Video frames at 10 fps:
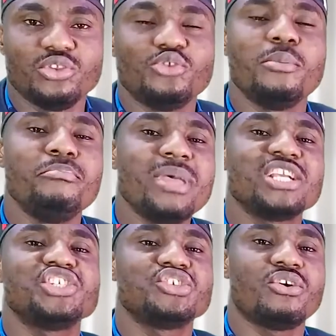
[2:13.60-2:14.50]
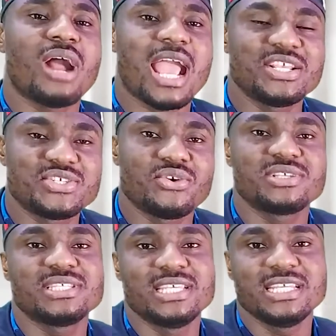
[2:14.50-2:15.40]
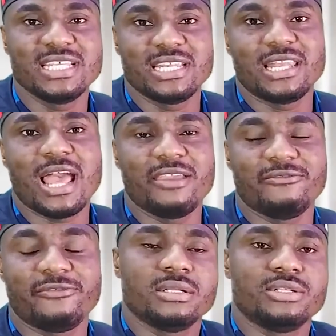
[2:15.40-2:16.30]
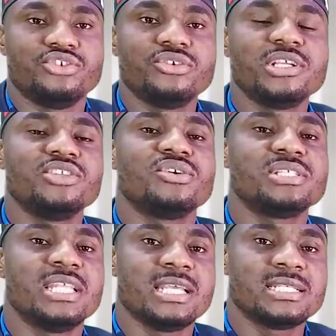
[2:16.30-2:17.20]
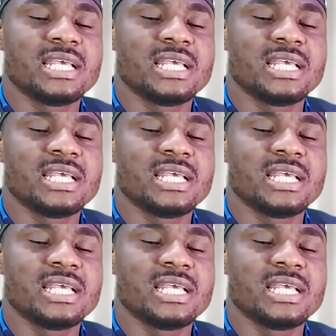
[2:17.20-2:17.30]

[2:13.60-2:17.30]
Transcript: to make sure I succeed in life. During those days,